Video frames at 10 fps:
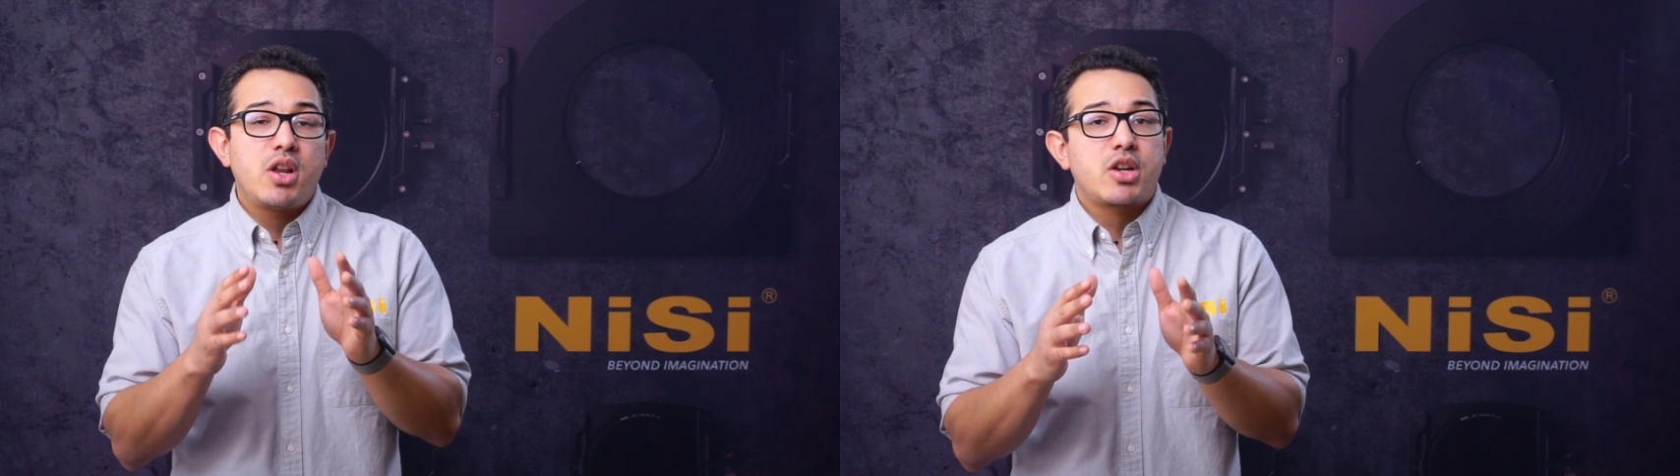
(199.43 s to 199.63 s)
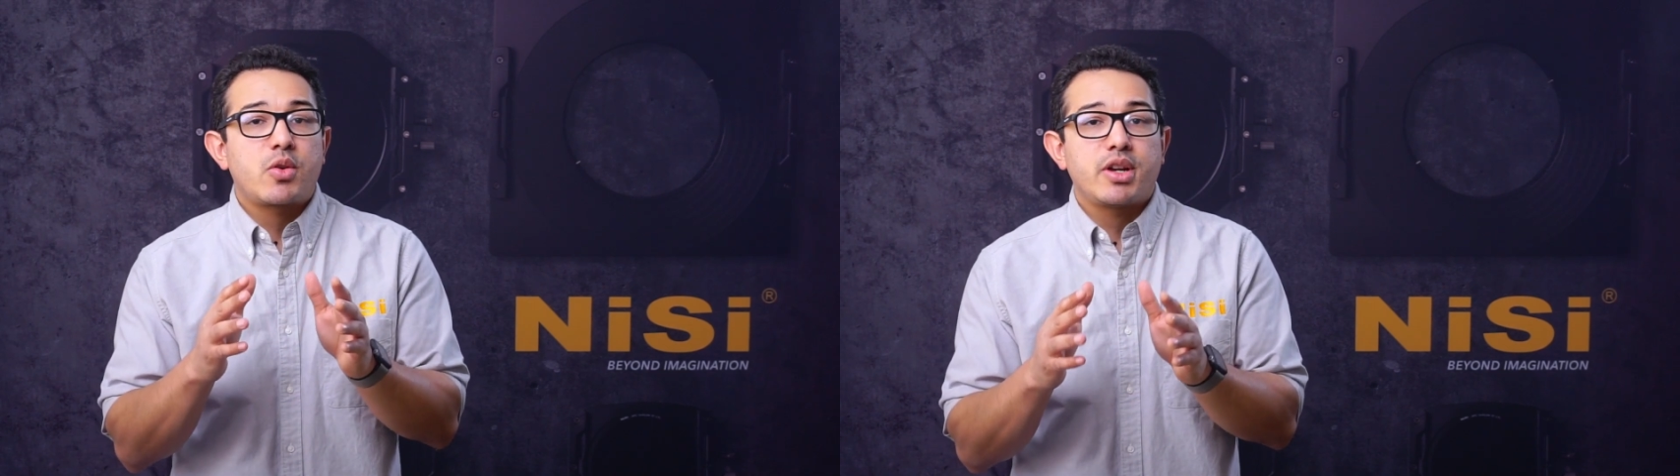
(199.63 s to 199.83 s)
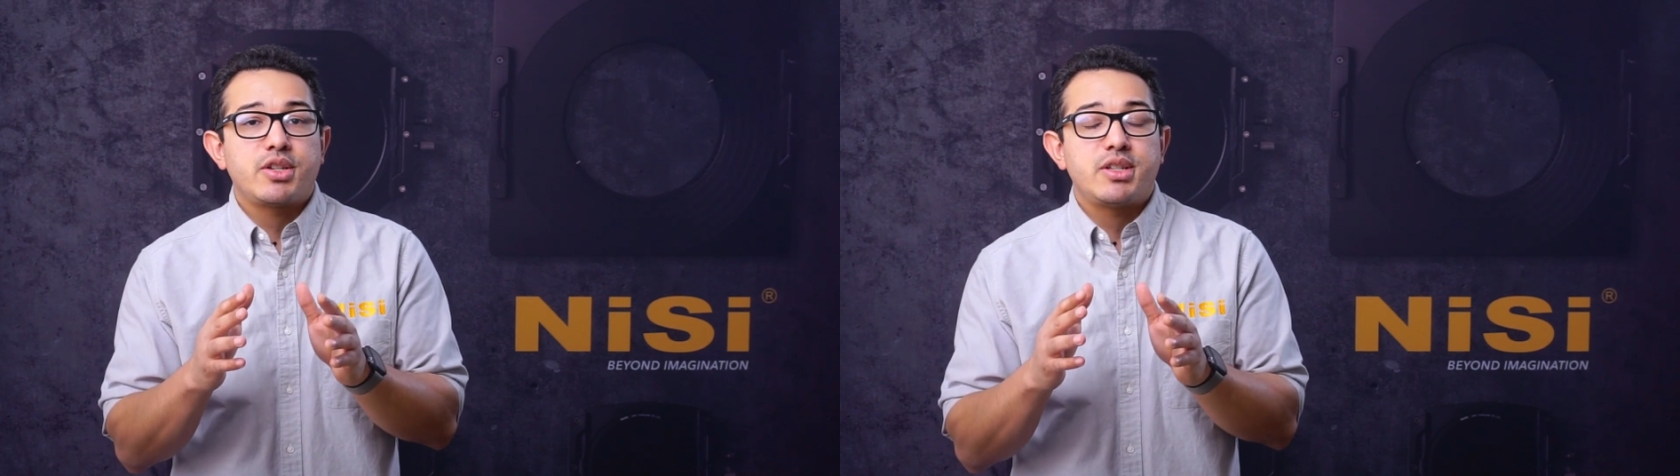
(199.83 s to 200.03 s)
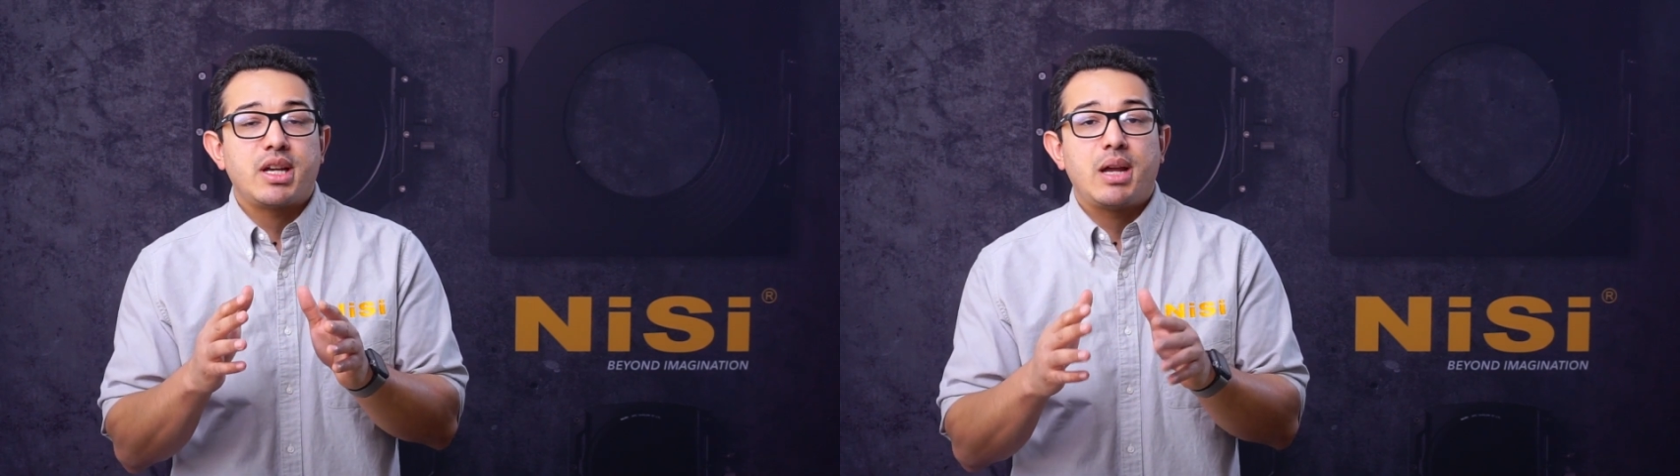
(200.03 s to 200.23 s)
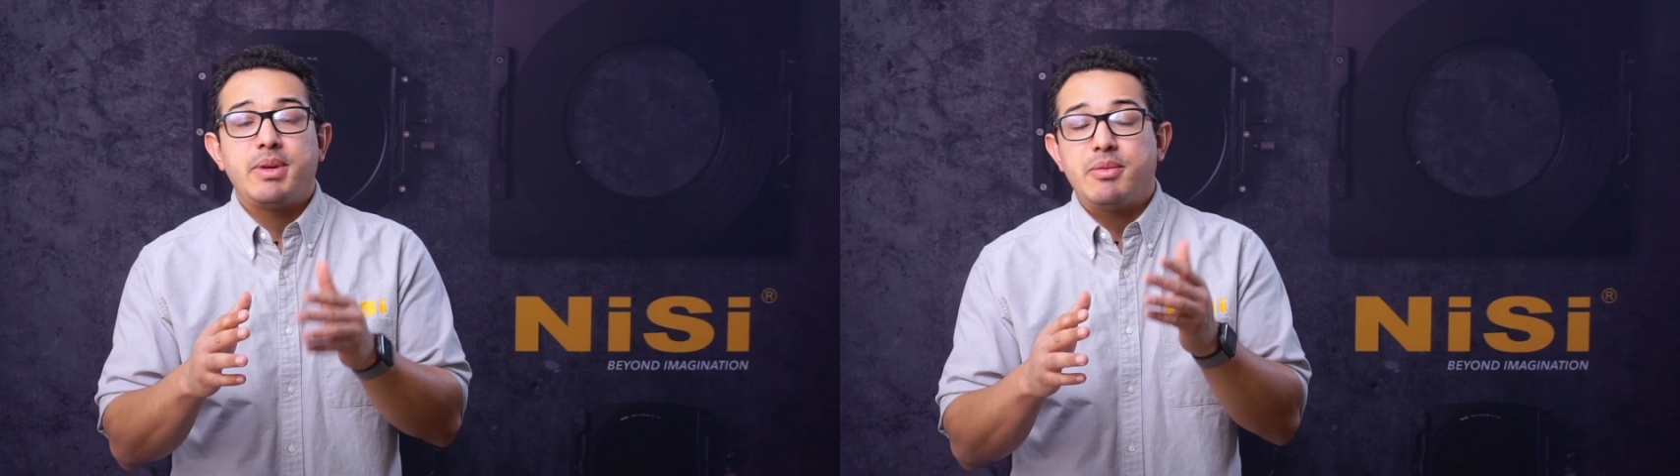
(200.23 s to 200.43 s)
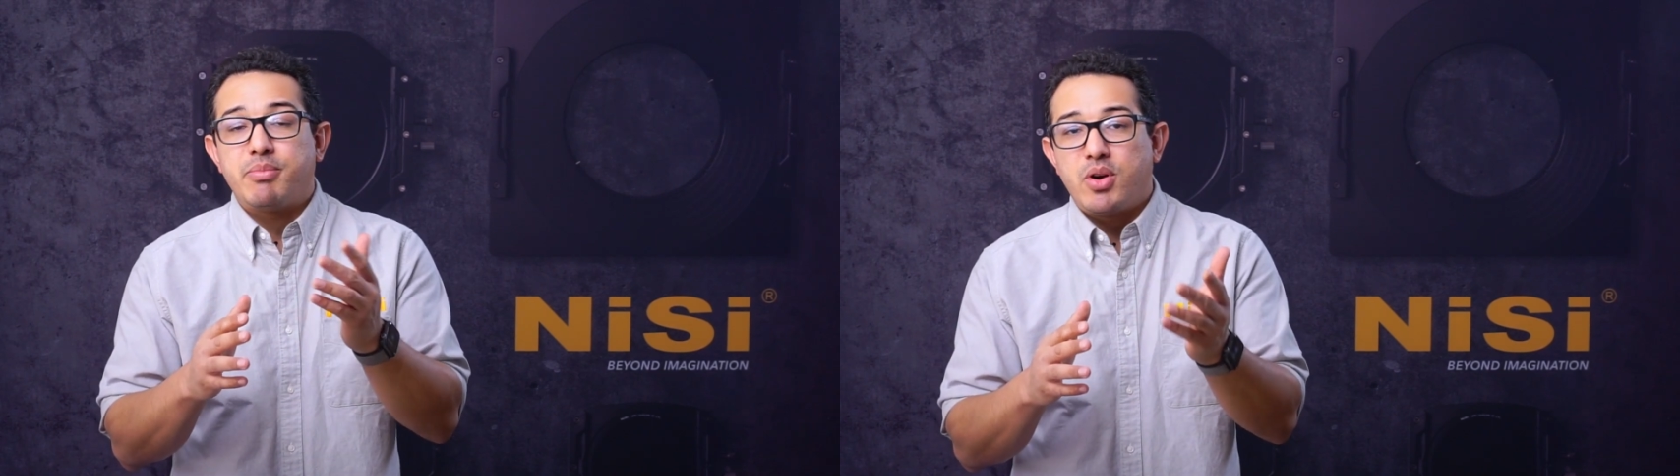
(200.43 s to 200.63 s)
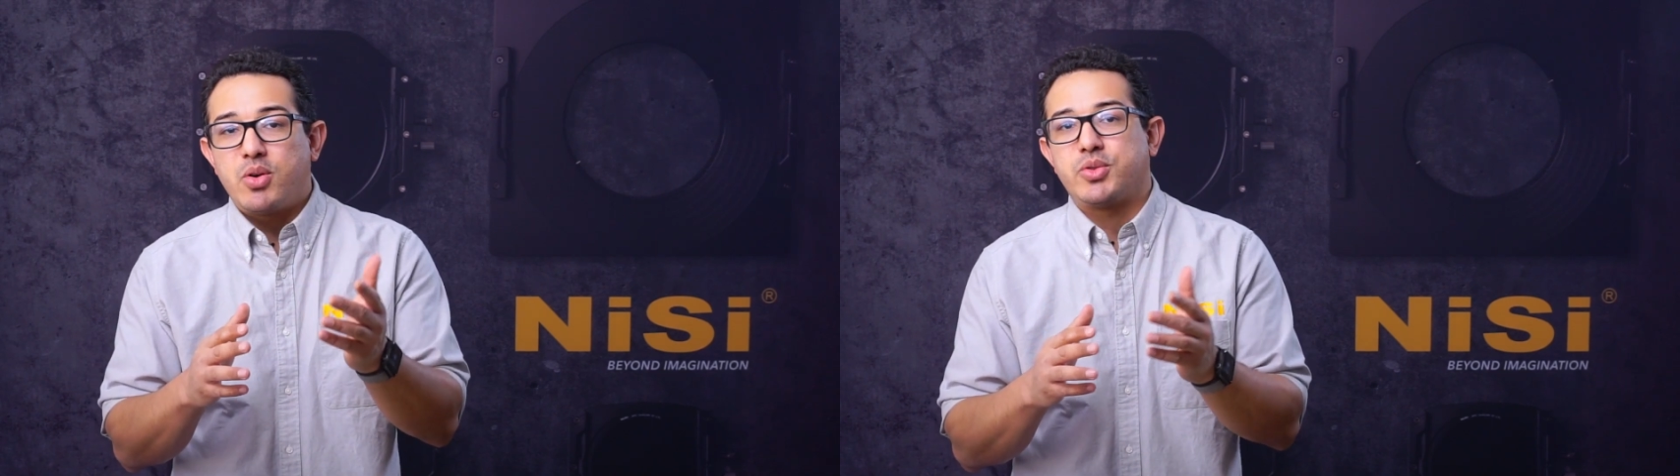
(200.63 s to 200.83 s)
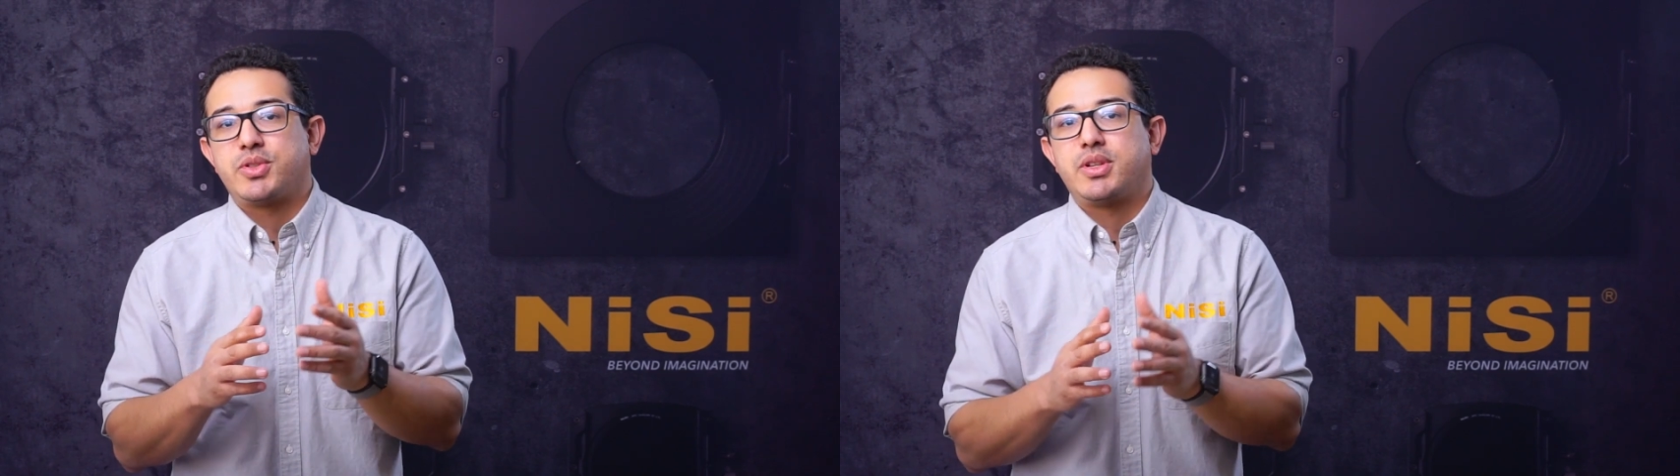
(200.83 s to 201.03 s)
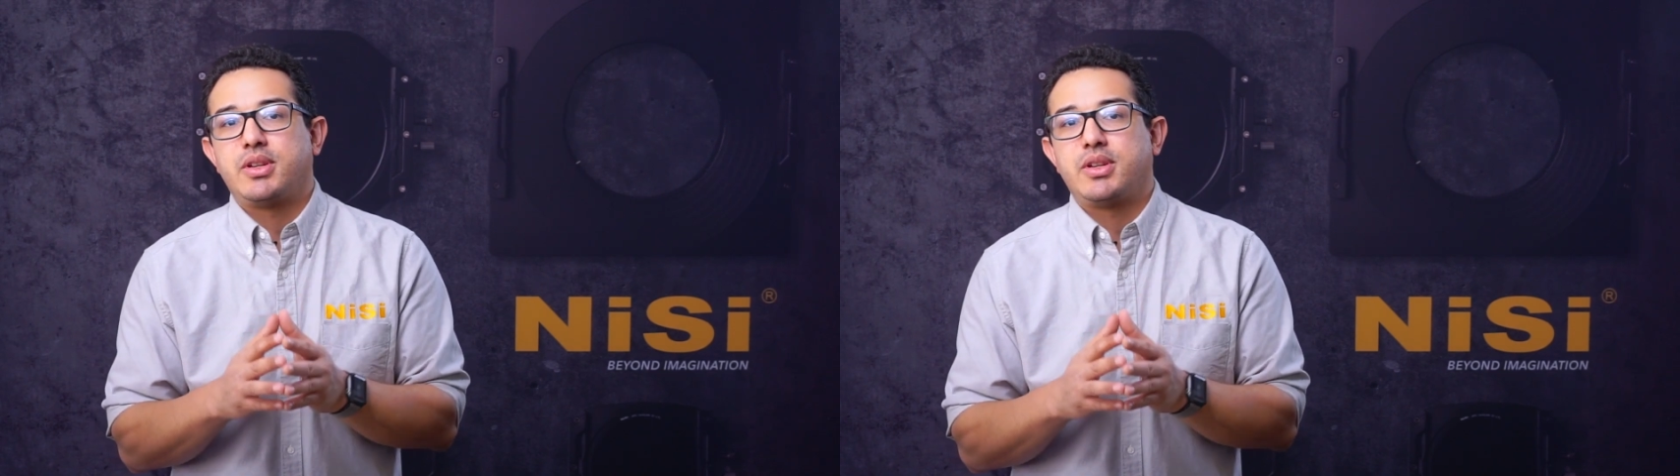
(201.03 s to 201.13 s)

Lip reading: correction time in post.